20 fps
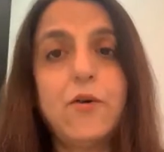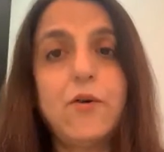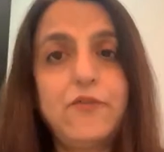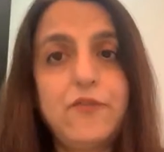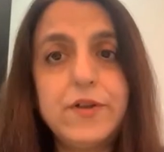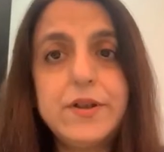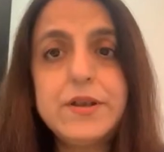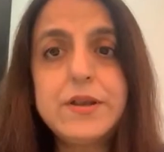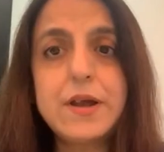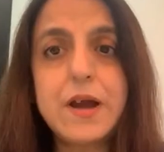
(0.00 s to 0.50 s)

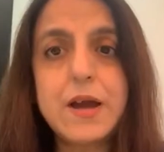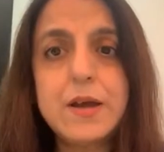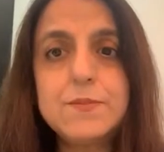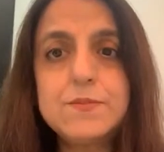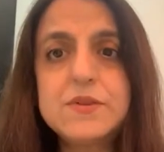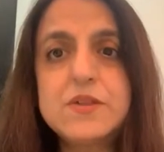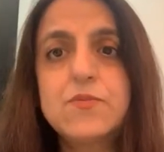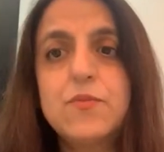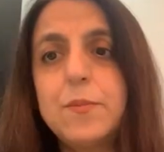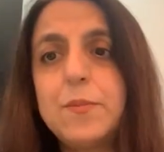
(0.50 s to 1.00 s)

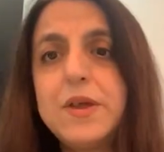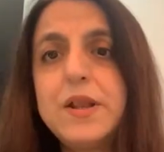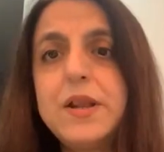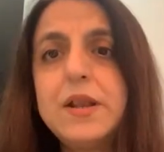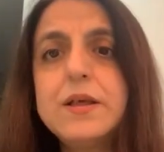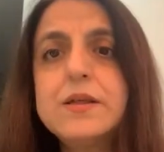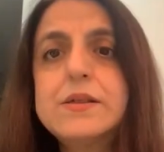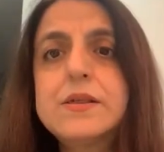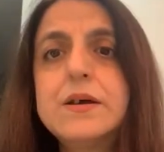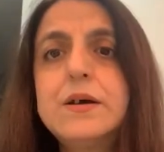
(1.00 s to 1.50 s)
Oftentimes women
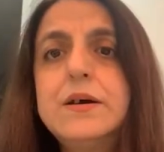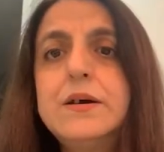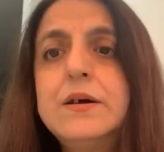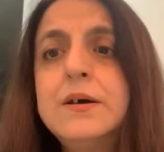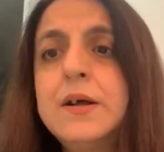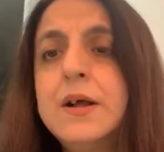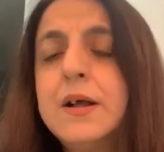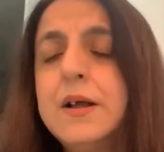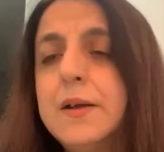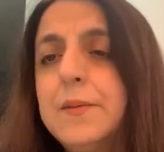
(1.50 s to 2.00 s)
is a
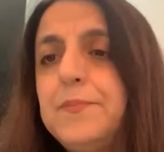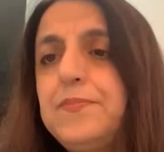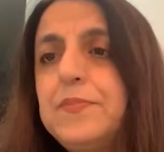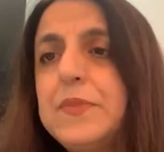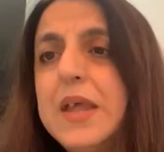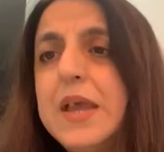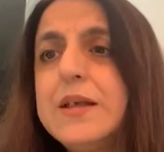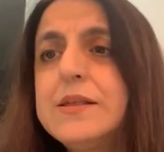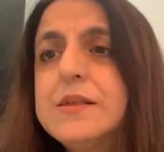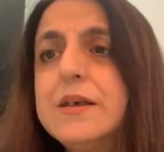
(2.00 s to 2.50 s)

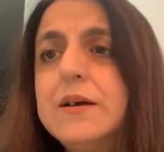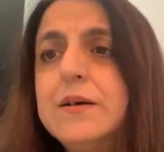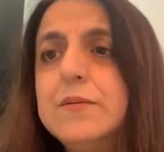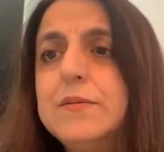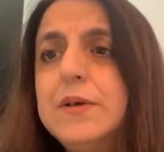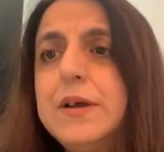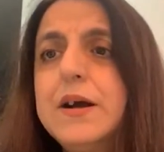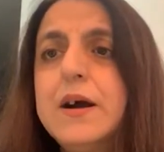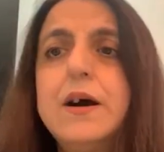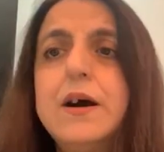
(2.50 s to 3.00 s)

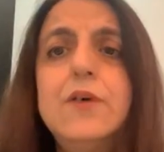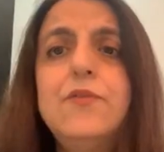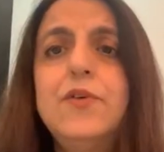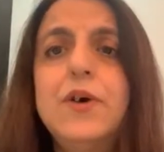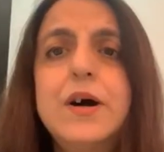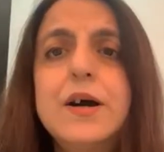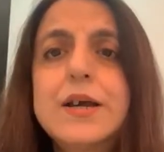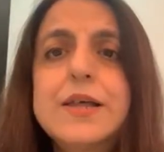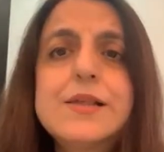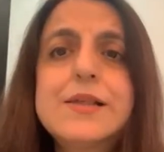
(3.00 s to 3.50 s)
her
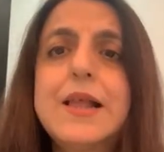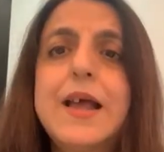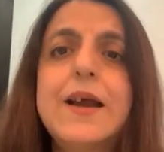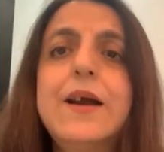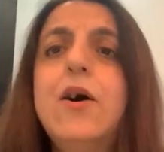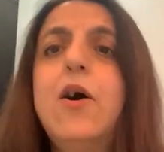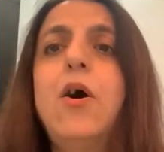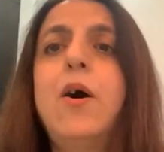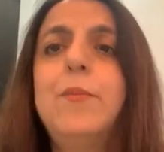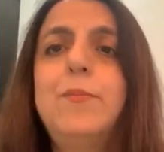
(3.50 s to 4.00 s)
work is like
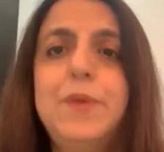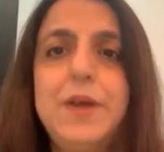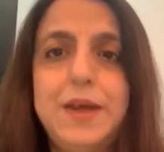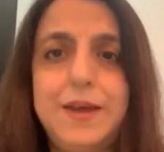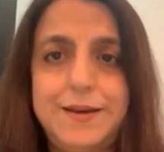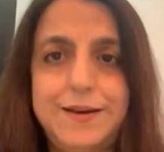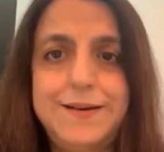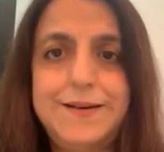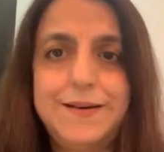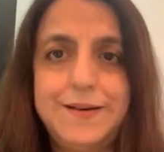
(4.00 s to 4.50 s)
a hobby.
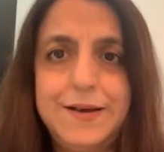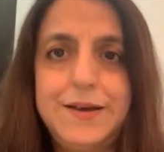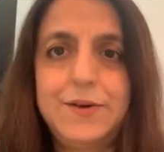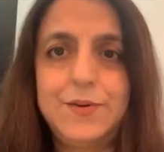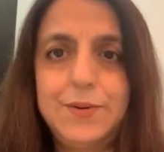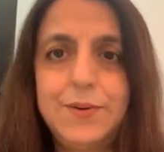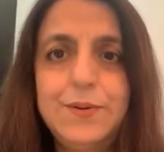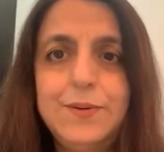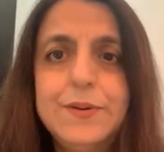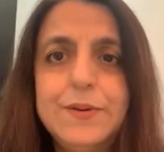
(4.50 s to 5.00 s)

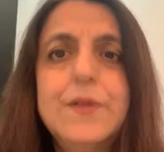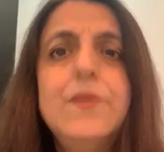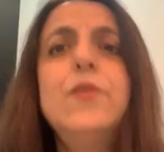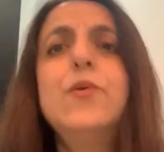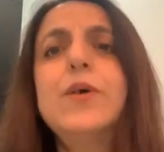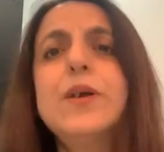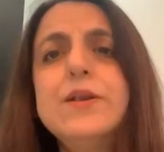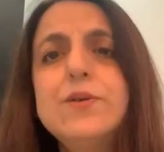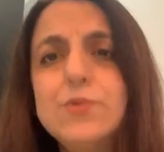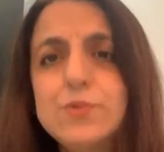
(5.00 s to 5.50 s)
You
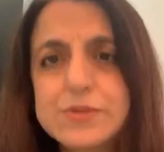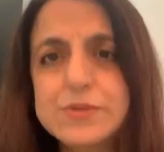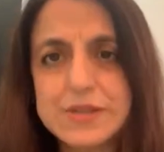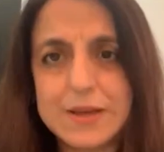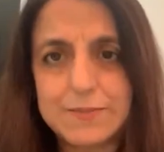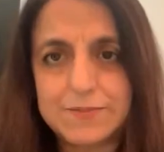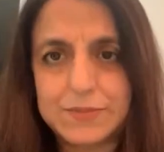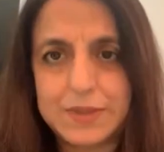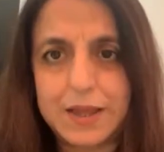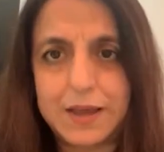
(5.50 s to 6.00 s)
can do
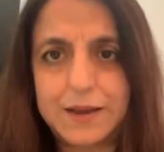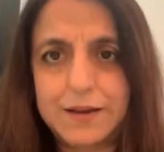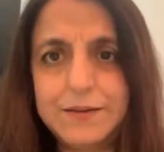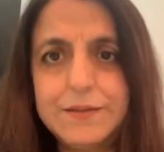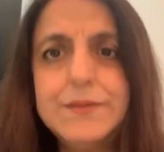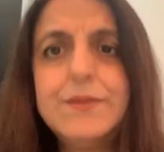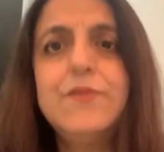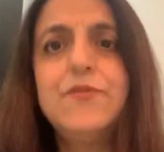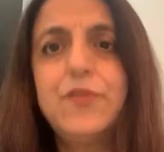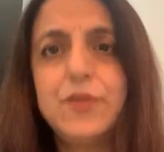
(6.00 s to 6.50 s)
something
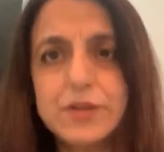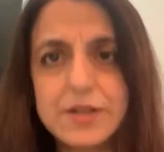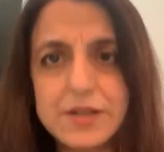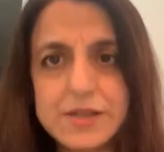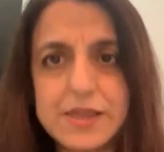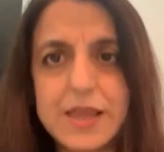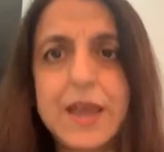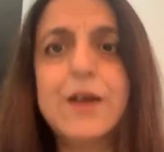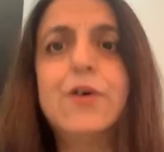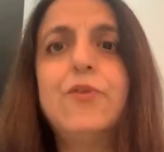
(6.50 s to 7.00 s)
for the
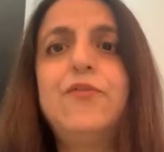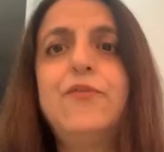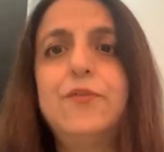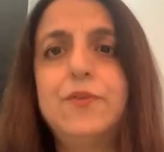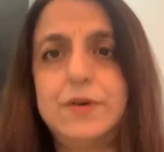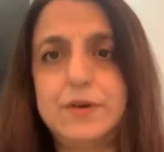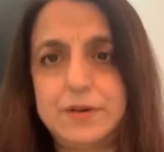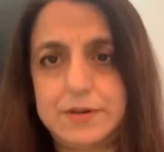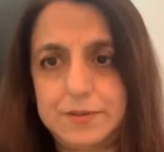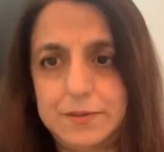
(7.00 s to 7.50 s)
sake of
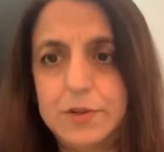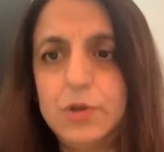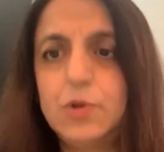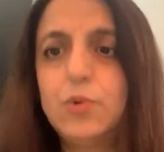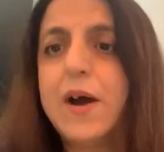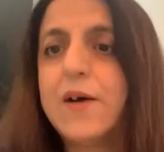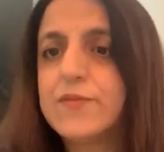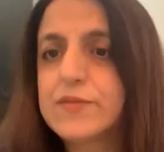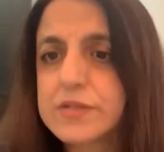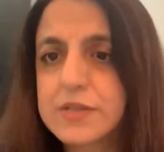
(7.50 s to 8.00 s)
you
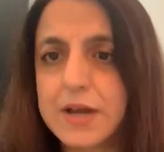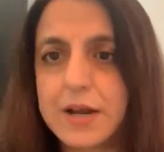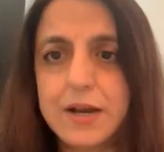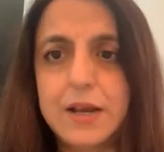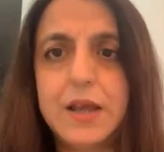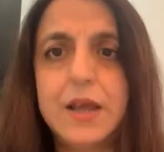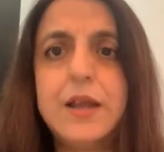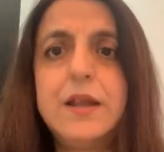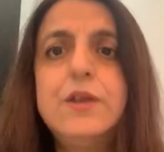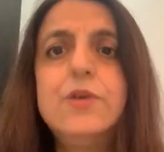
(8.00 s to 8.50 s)
have
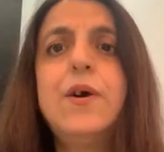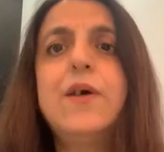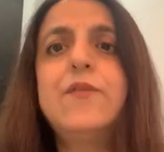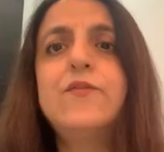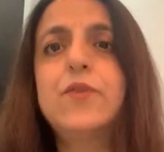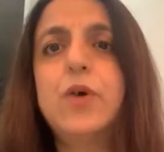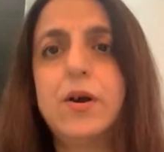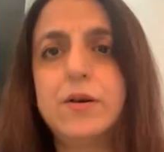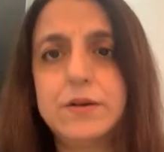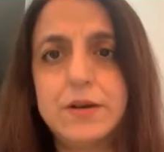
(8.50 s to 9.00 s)
studied, you
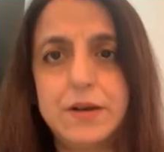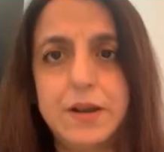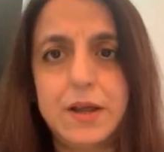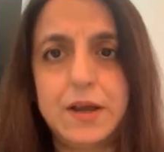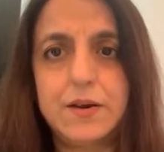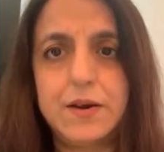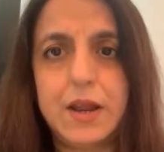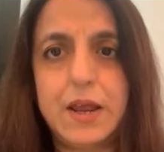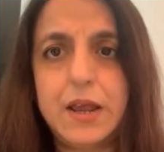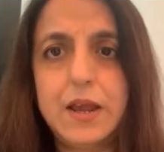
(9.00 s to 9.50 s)
have got a
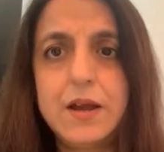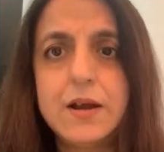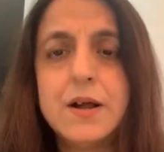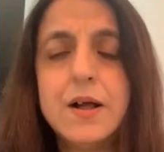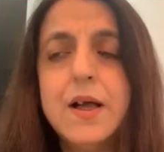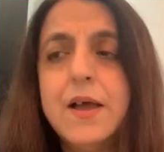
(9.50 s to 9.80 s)
degree,